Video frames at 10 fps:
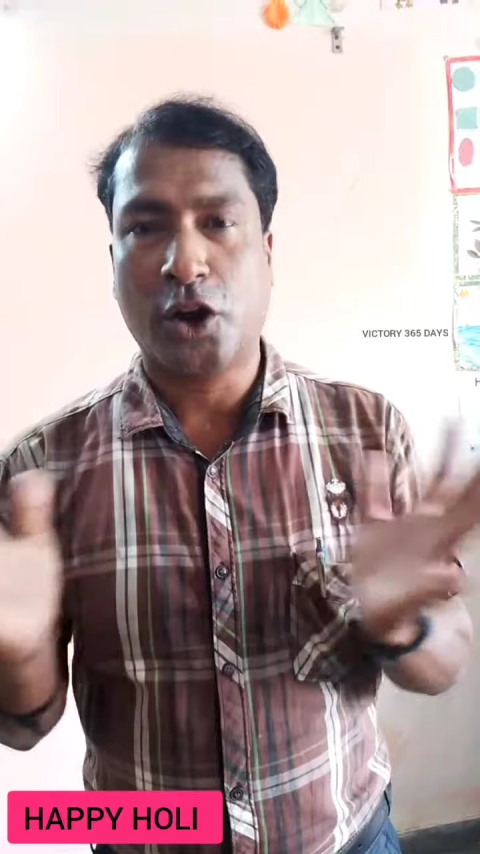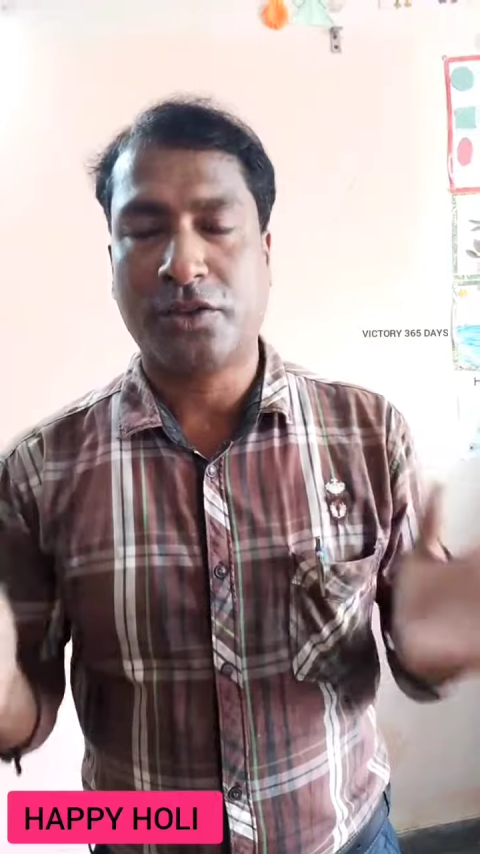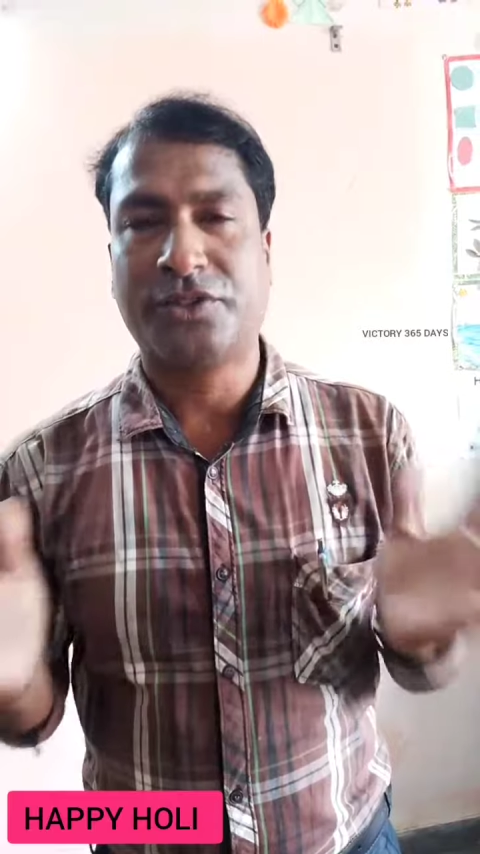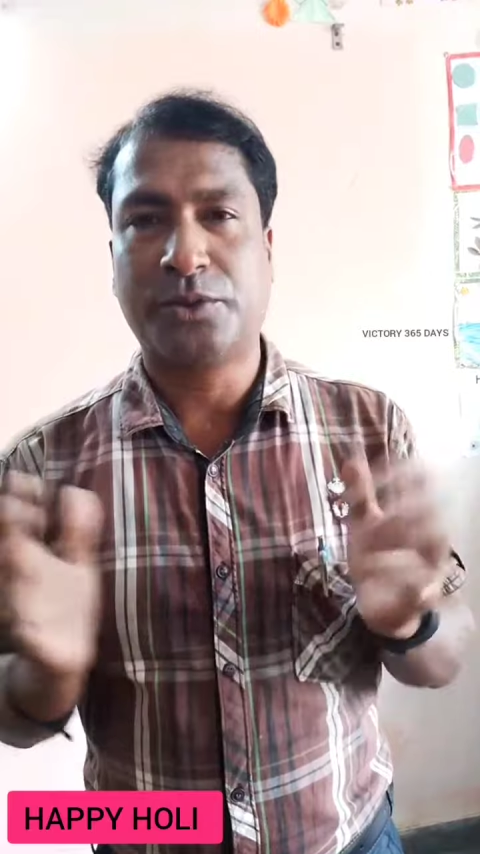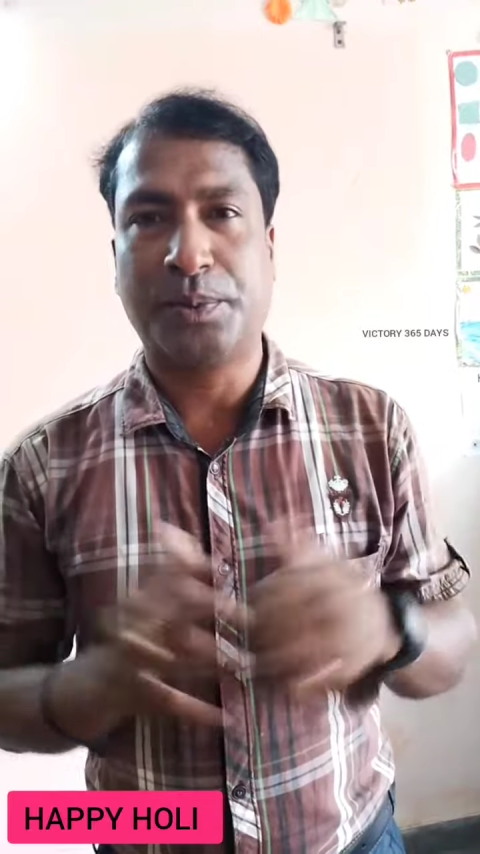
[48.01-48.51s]

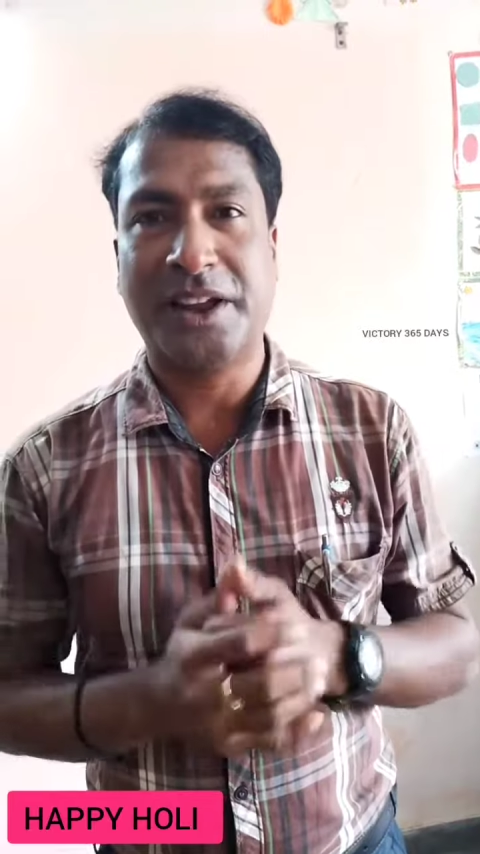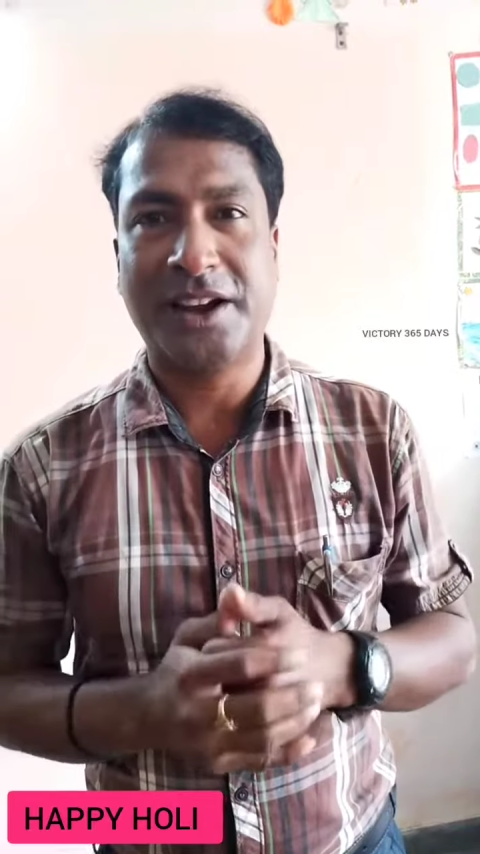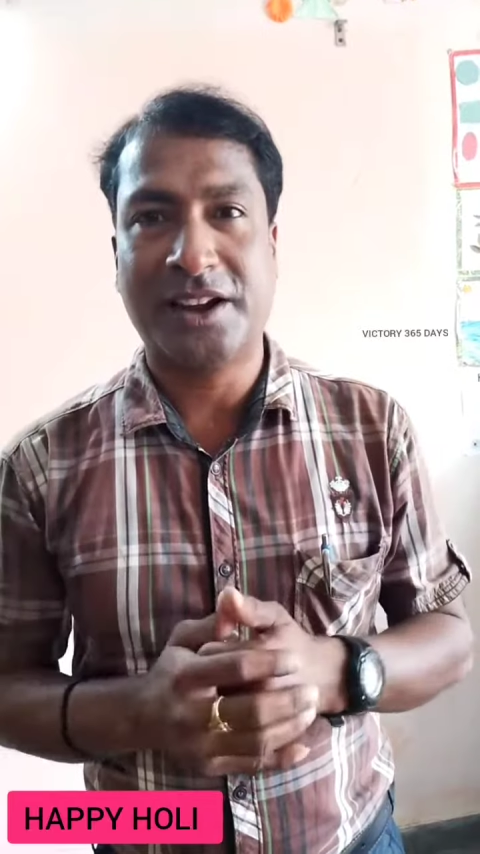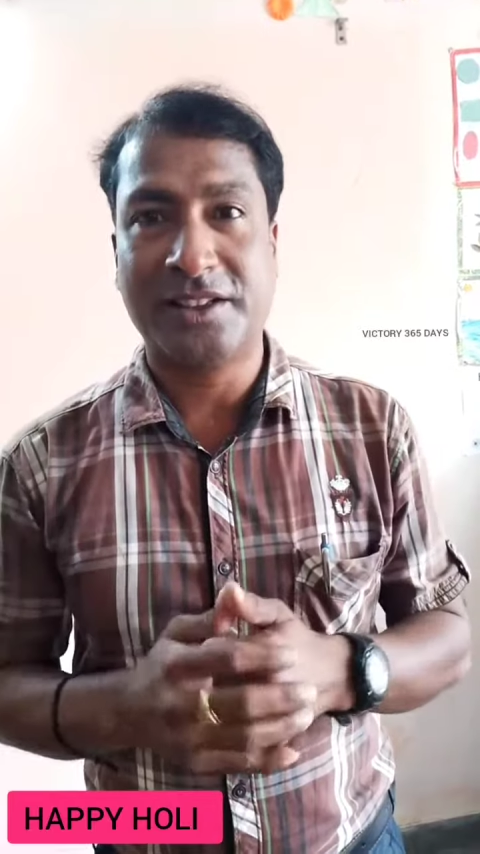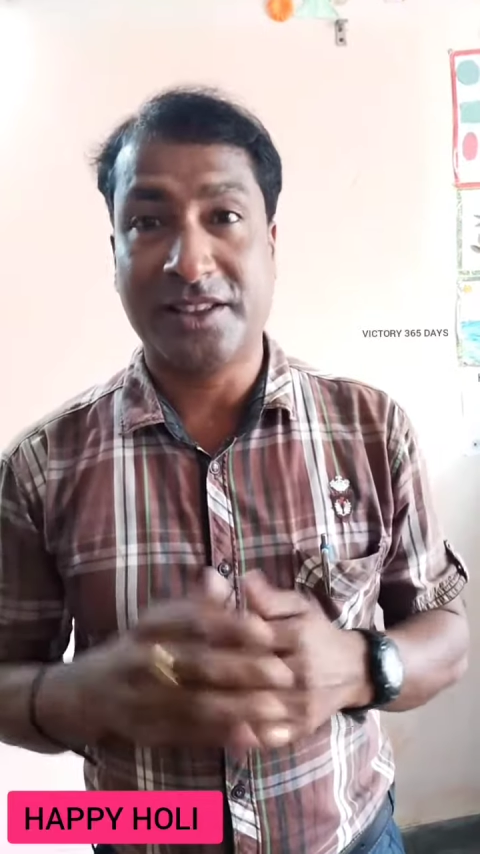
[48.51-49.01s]

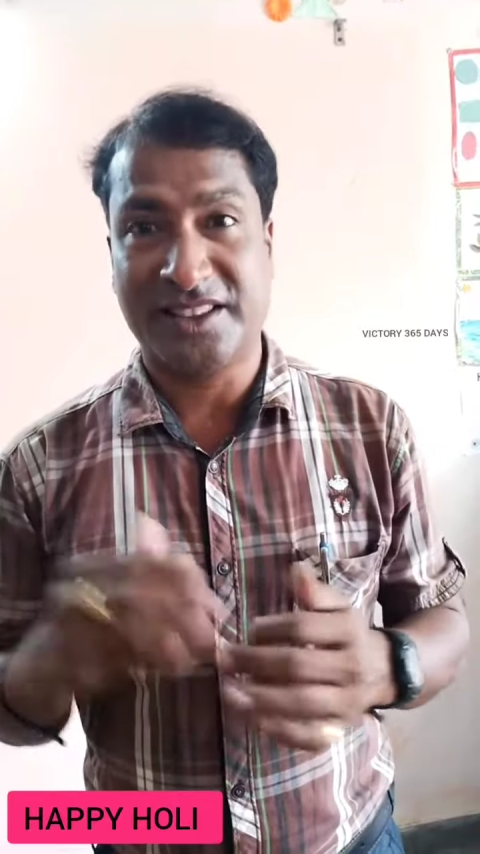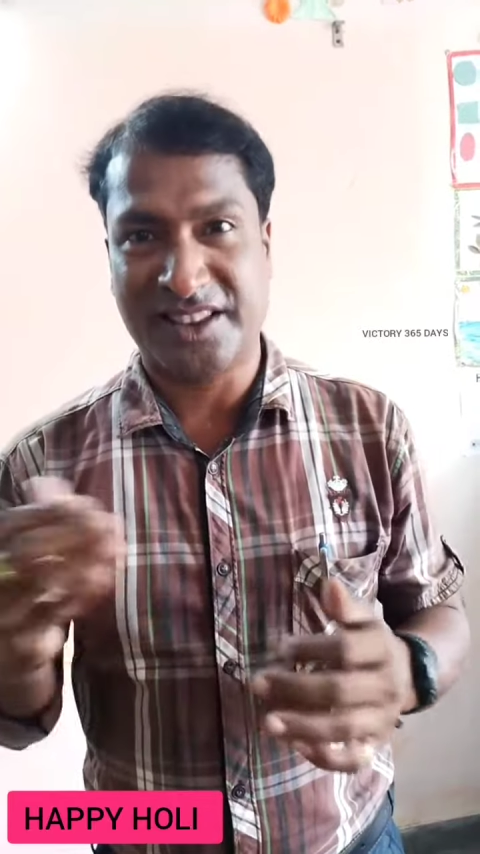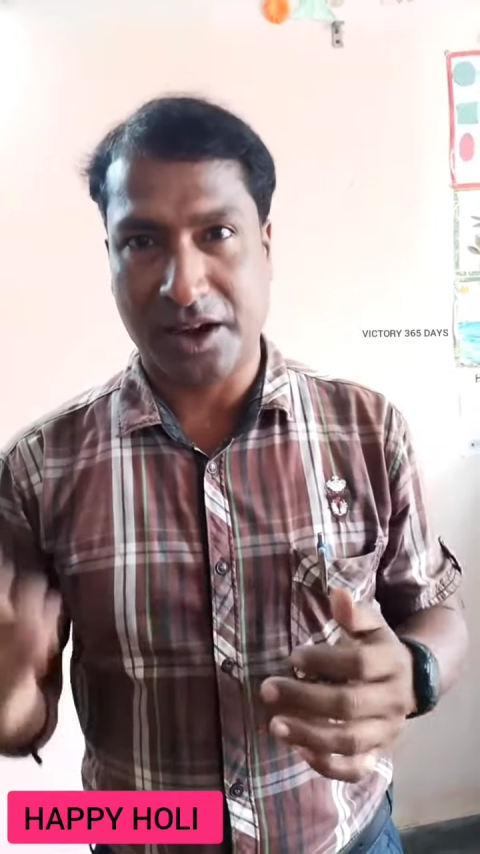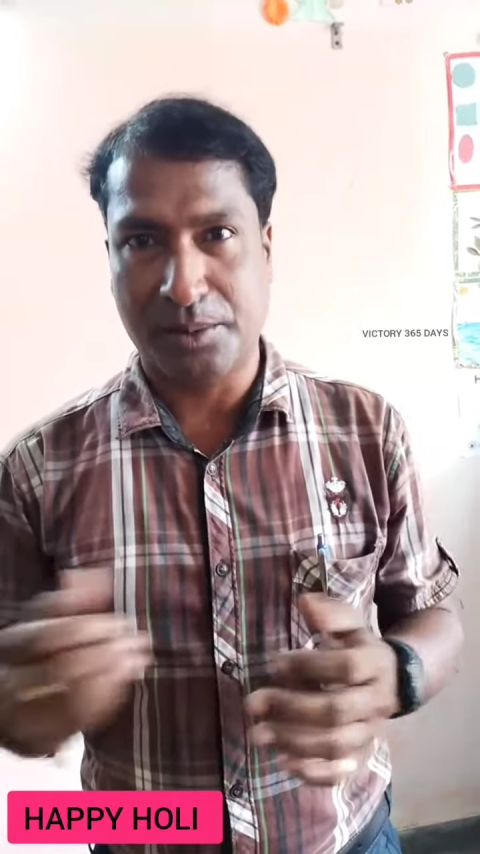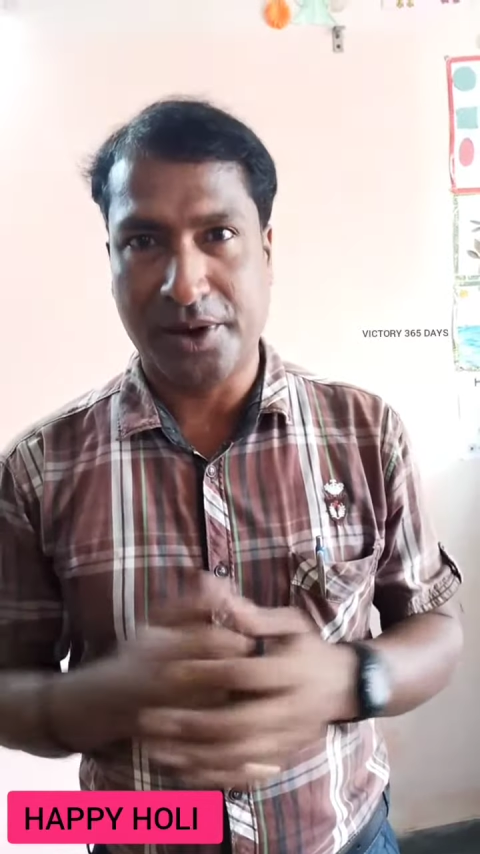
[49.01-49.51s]
spirit they
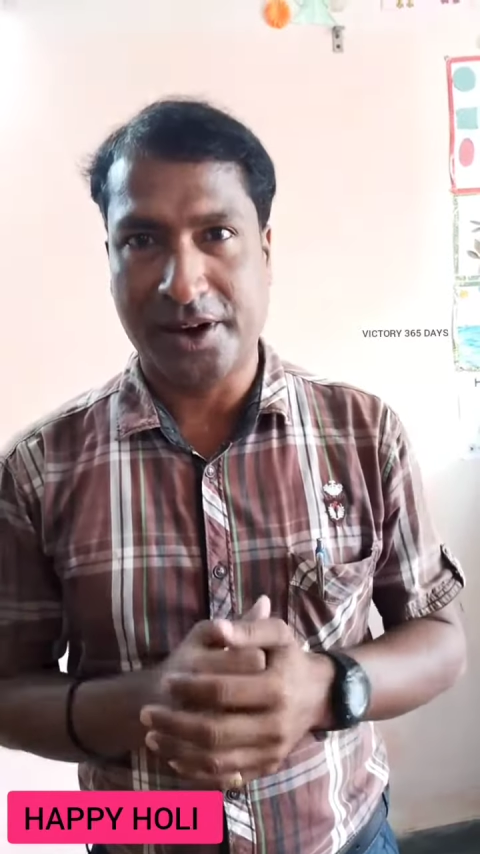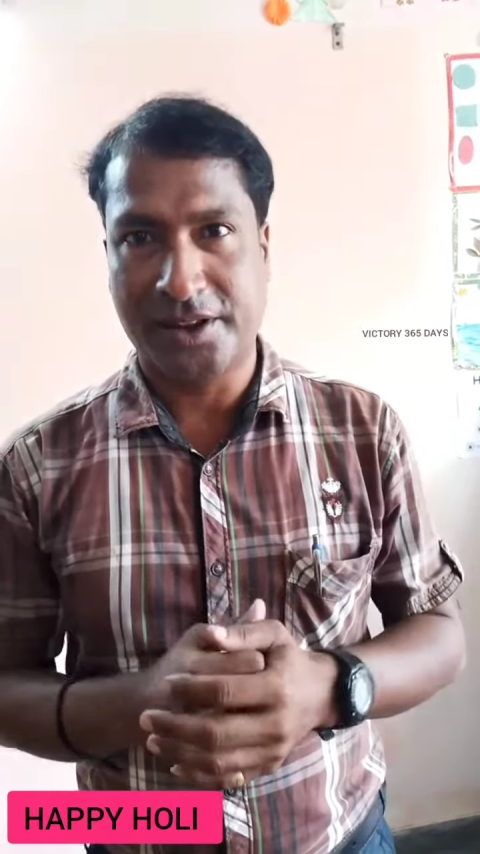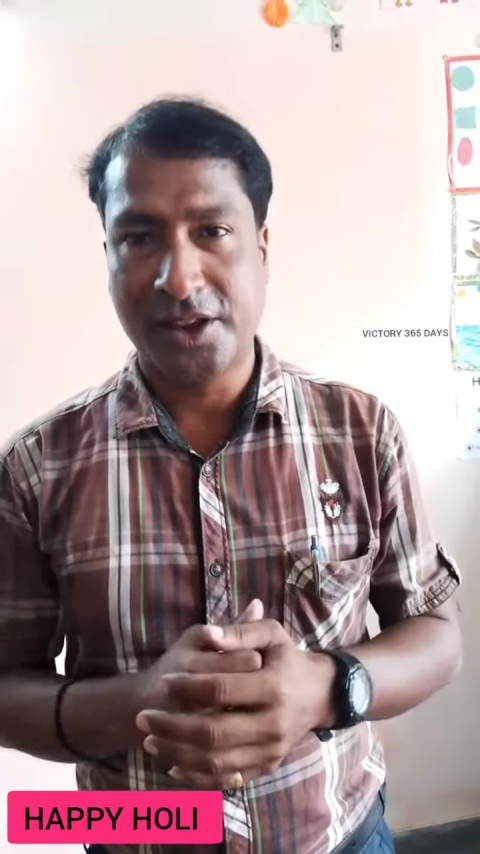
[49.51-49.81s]
celebrate.